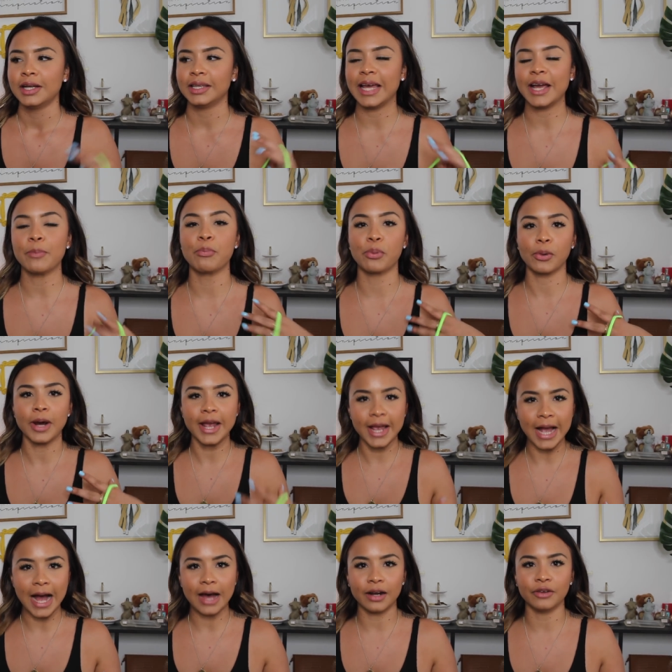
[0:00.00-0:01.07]
like
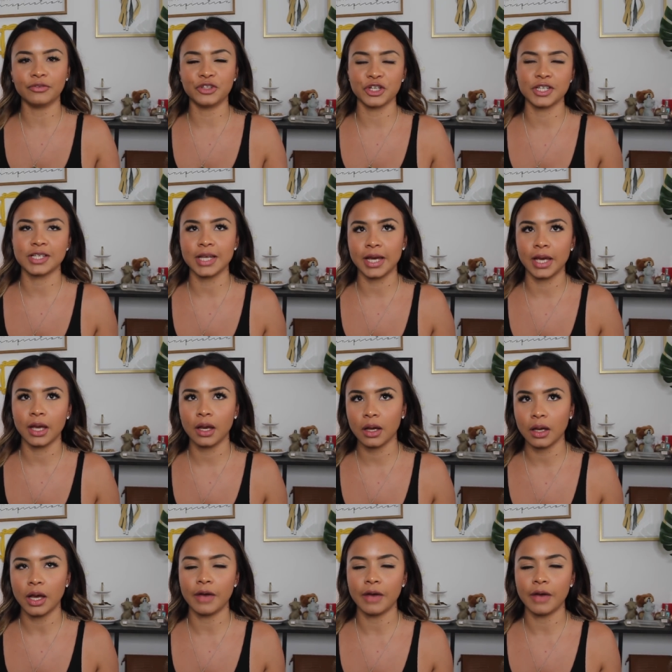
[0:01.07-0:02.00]
break out of just like